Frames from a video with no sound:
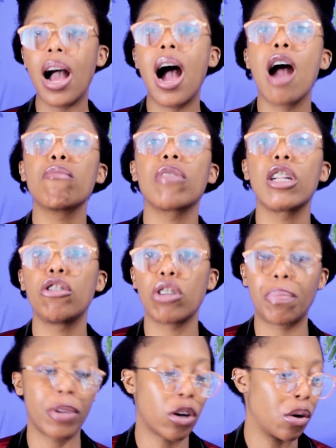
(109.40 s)
I'm gonna
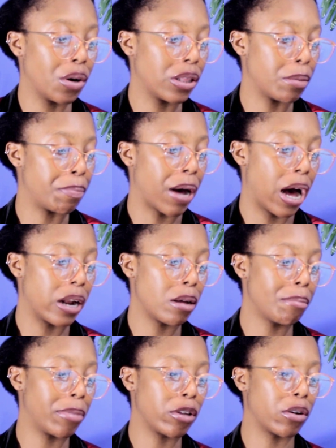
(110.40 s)
drop the code at the
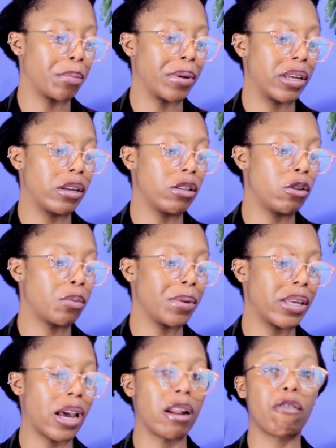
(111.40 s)
bottom, but you'll
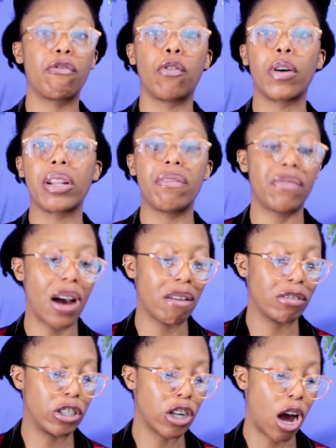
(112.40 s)
be getting
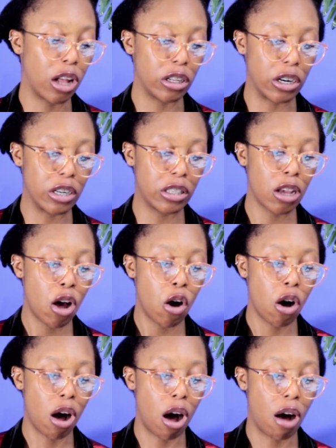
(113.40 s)
$45
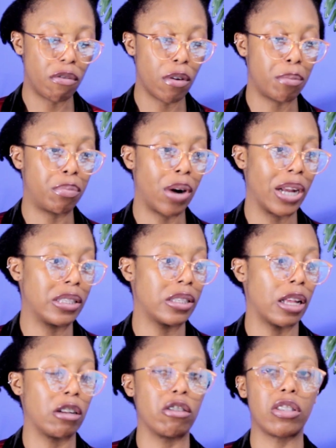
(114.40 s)
of Bright
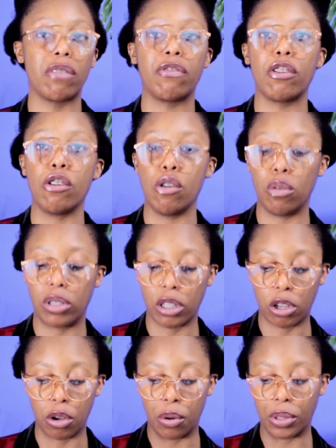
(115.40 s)
Cellars if you use
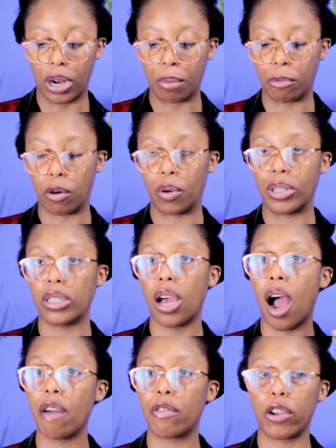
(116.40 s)
the code that I'm going
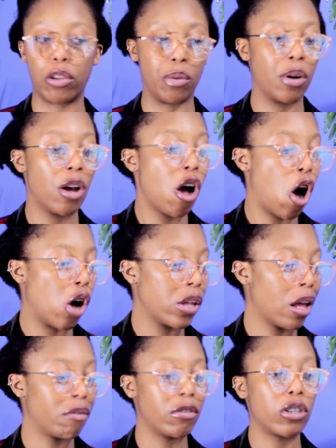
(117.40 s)
to offer you. All
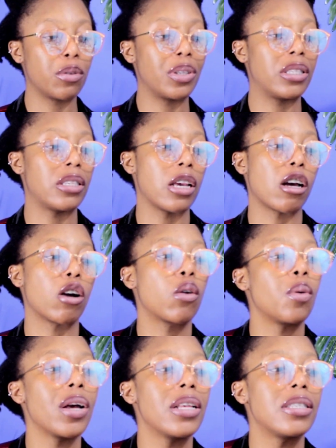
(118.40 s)
you have to do is take a
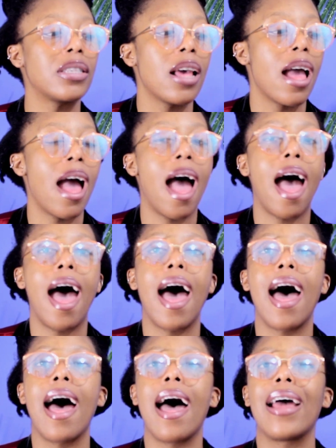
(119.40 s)
quiz
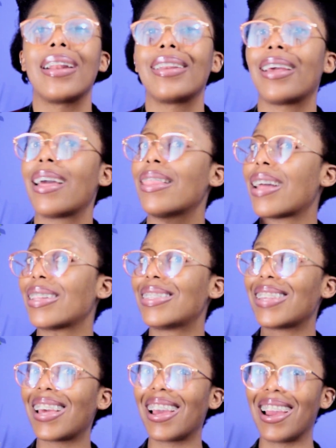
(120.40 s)
and
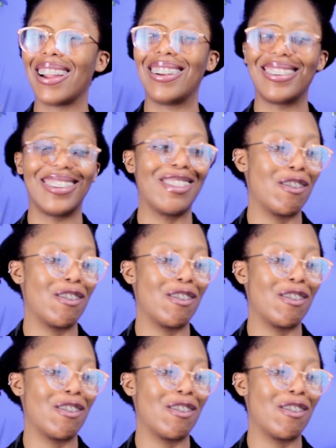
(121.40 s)
that's it.